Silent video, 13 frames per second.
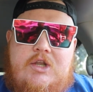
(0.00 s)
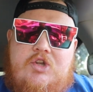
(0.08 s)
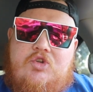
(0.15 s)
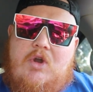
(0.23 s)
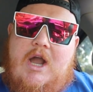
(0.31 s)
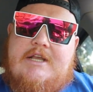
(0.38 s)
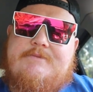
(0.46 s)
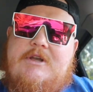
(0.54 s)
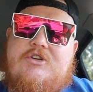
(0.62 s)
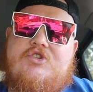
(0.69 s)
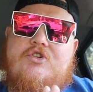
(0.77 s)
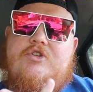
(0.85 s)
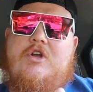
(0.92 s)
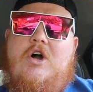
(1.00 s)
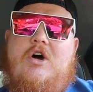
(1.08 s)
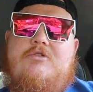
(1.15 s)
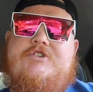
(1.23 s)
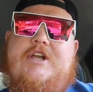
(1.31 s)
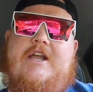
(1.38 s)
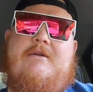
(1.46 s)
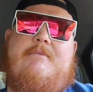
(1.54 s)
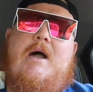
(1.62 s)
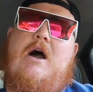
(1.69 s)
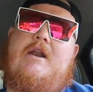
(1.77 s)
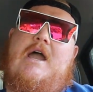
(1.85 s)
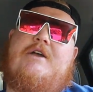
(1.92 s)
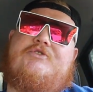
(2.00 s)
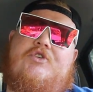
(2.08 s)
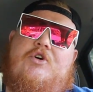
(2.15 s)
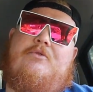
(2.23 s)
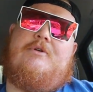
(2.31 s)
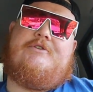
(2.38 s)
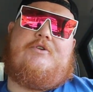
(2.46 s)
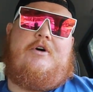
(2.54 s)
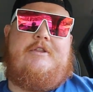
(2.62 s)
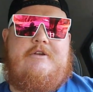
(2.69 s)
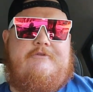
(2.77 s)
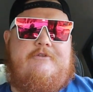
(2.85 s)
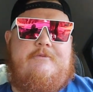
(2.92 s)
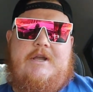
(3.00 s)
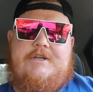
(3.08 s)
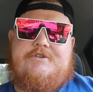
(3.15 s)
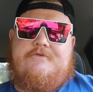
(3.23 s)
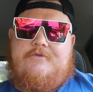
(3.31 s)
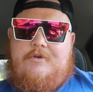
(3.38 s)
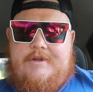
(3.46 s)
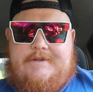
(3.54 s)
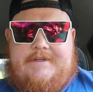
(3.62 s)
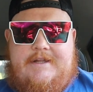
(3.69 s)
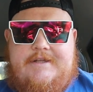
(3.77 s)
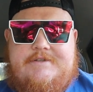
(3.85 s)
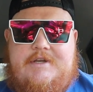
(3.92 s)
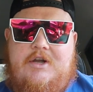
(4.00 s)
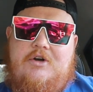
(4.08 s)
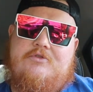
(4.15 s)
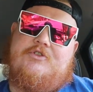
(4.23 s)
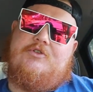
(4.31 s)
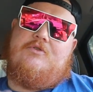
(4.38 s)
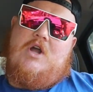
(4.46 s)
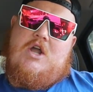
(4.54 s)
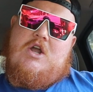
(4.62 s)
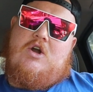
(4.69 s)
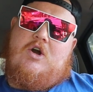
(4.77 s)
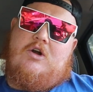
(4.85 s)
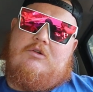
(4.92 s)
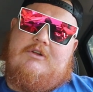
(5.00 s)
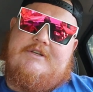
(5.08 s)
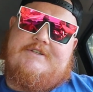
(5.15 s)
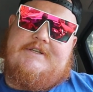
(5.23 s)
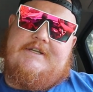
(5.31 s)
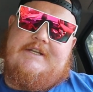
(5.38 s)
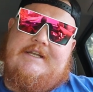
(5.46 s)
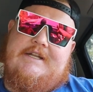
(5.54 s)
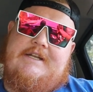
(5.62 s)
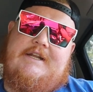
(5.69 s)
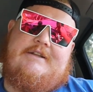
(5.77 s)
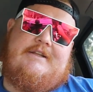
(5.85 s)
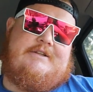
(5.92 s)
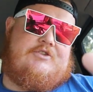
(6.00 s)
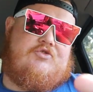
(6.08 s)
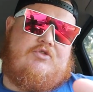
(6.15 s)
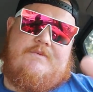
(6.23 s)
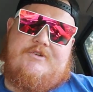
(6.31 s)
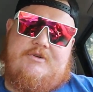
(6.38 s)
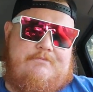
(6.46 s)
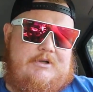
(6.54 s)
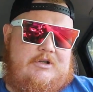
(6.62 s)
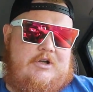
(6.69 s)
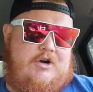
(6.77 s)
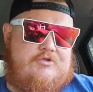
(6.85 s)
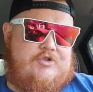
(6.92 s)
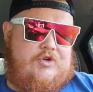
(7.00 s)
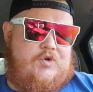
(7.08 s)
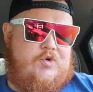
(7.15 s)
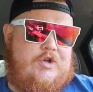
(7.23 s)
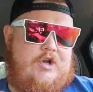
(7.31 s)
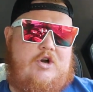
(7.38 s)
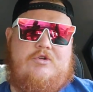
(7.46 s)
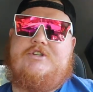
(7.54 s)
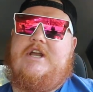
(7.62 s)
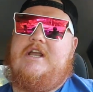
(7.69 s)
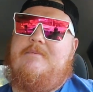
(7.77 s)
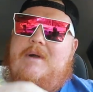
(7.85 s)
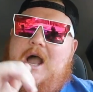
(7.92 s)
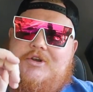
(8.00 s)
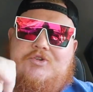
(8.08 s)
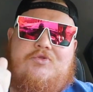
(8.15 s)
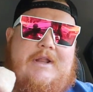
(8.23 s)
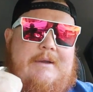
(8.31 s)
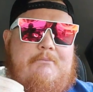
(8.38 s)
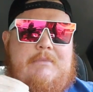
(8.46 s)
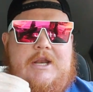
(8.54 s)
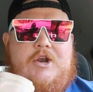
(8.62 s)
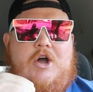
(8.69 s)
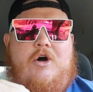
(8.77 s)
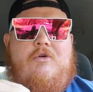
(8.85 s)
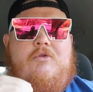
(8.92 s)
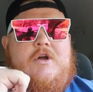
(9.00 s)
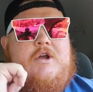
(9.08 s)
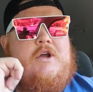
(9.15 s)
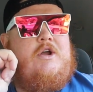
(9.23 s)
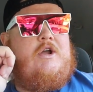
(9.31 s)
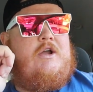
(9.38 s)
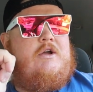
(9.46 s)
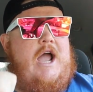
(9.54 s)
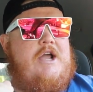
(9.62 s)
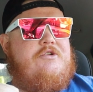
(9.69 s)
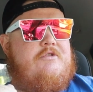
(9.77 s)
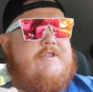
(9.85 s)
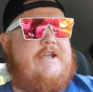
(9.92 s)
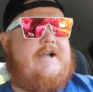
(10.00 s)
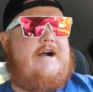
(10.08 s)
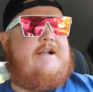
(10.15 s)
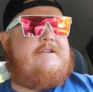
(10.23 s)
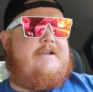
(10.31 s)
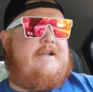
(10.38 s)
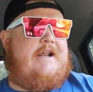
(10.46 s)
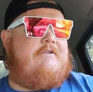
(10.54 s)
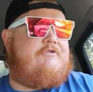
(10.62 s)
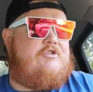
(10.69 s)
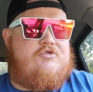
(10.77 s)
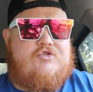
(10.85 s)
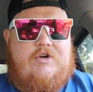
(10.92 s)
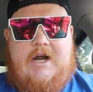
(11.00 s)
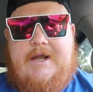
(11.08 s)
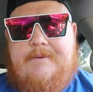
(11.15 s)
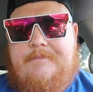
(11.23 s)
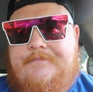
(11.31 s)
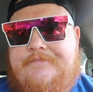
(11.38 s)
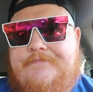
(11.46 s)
You guys make sure you go check them out. As always, all the information for all the delis I go to are listed in the description below, so you could go check them out. You let me know how you think I did after you try them.